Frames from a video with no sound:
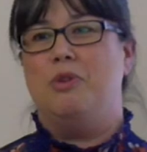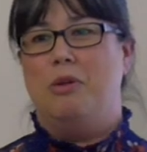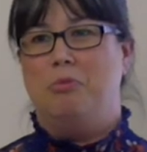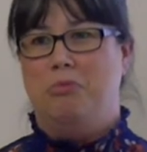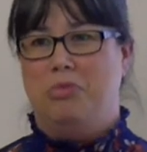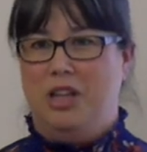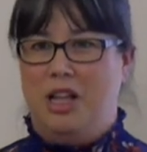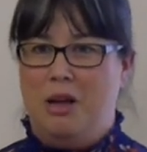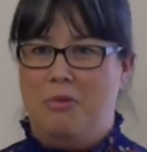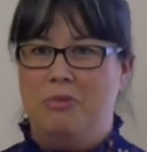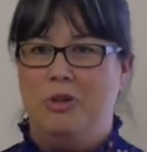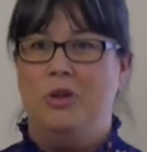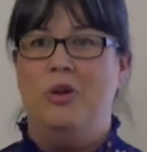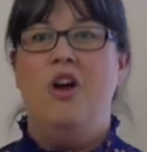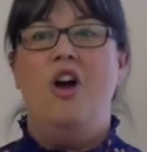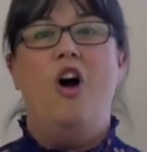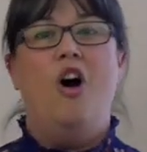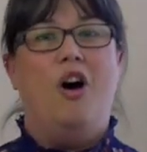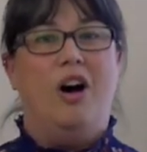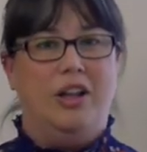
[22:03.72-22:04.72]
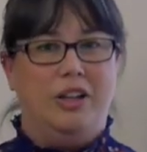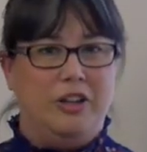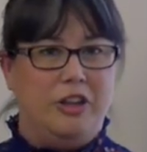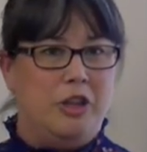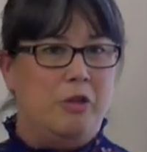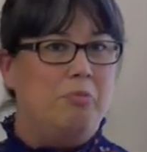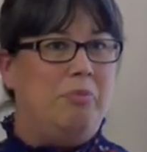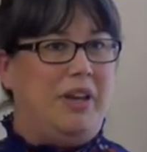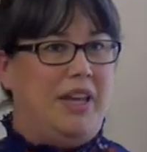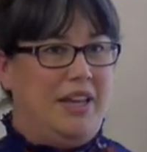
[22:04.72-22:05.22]
what Blamu, all
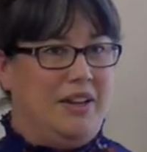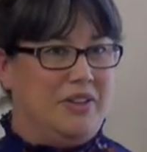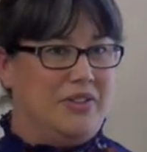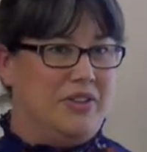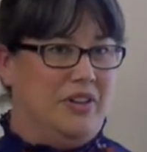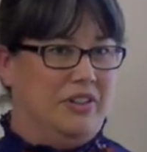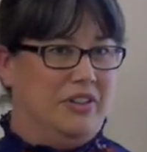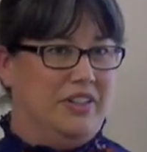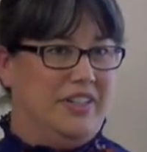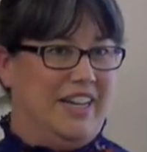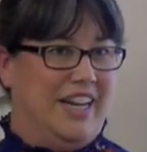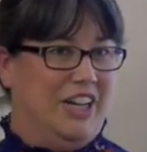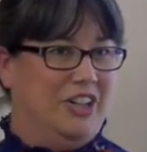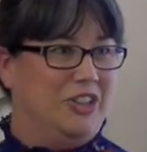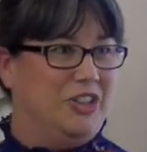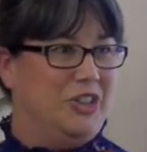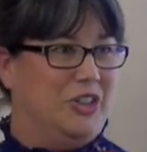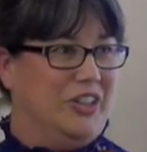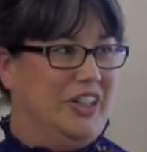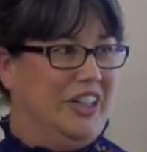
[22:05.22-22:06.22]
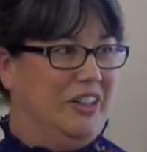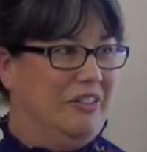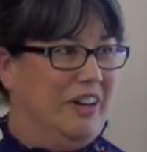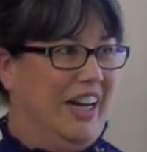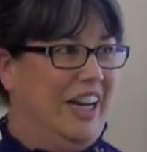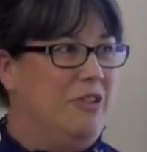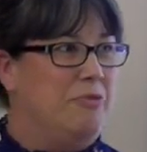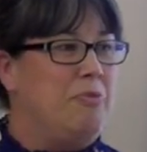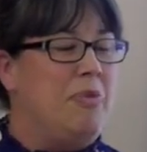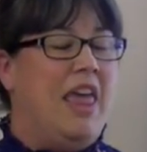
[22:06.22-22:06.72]
of the beings on our territory,
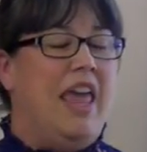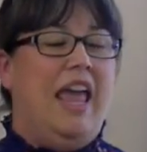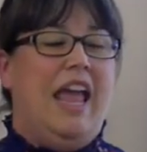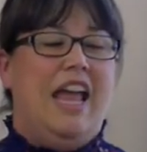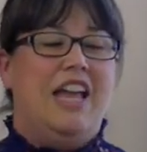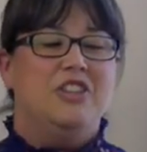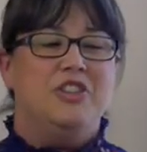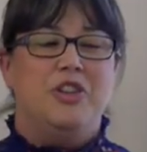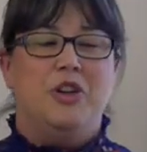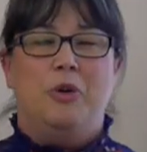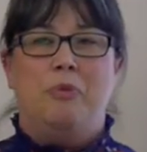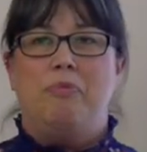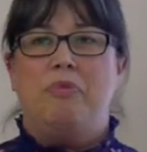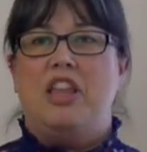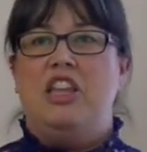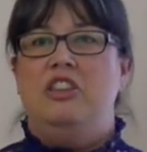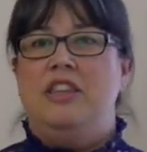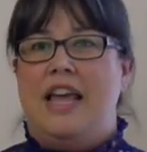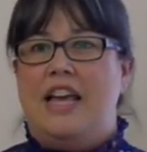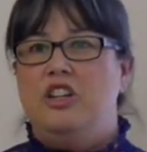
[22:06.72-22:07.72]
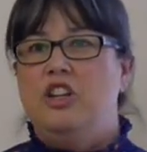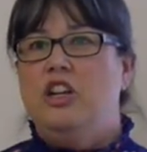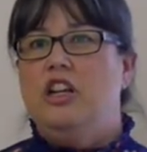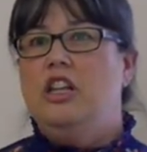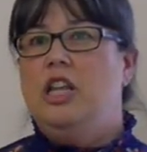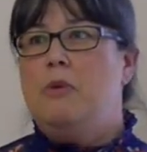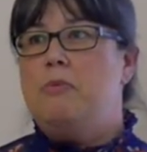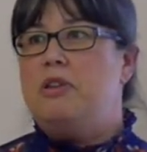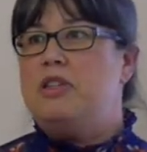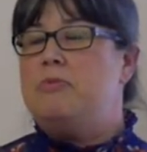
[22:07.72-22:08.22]
right? And so
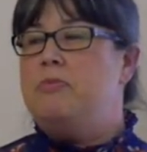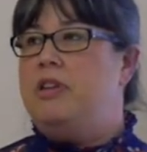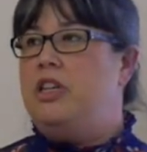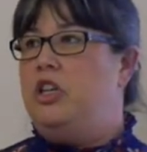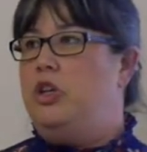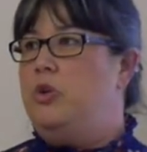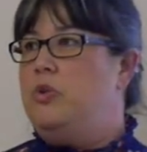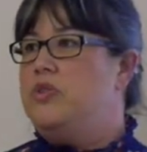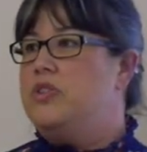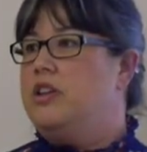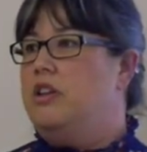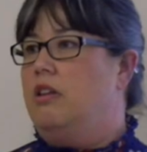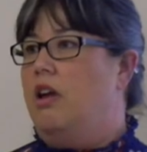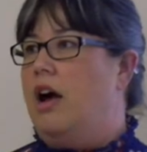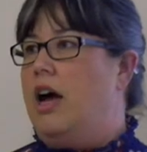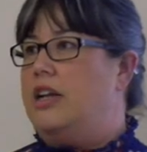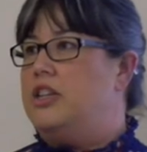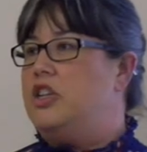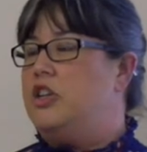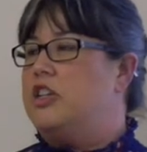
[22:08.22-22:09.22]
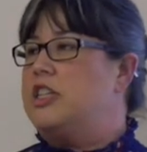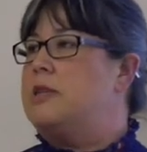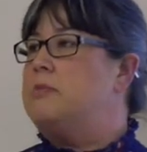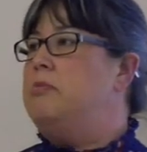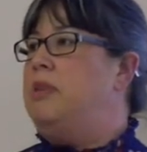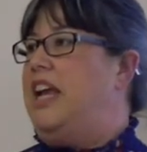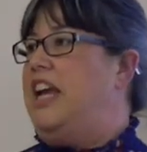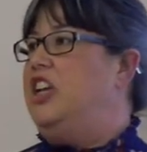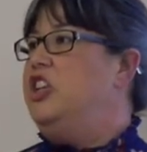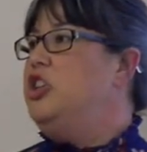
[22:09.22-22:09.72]
Netukulimk has been used a lot to
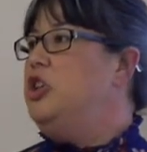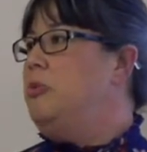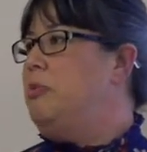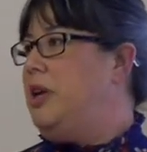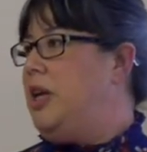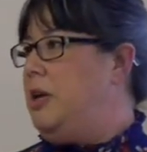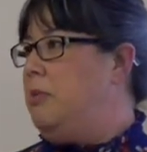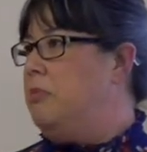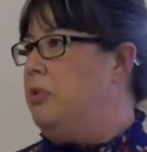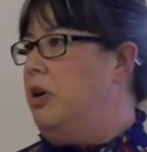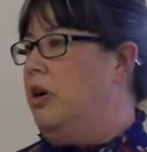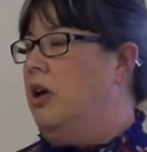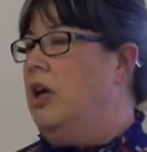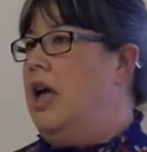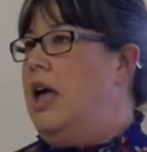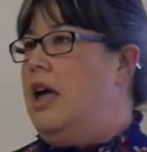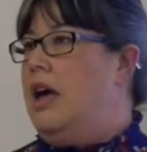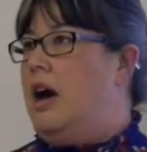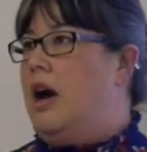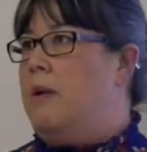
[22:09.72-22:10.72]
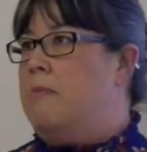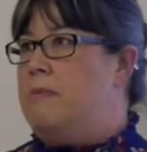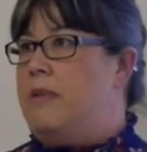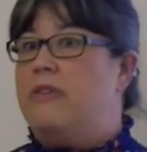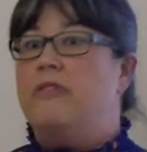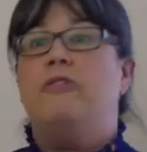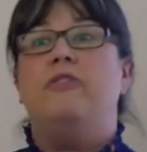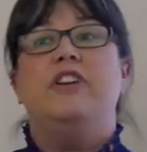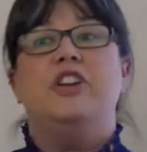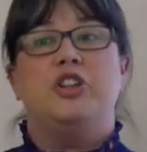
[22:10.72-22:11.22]
explain to people um,
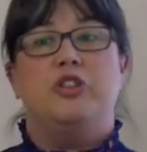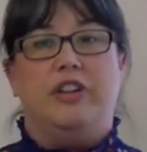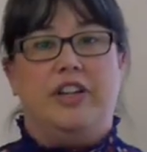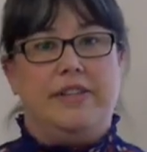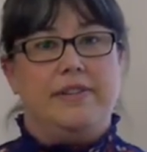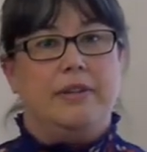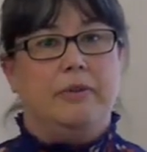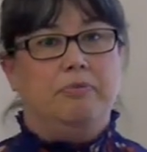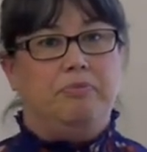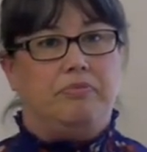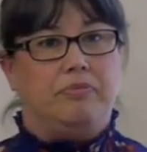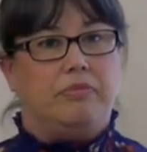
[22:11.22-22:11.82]
fisheries,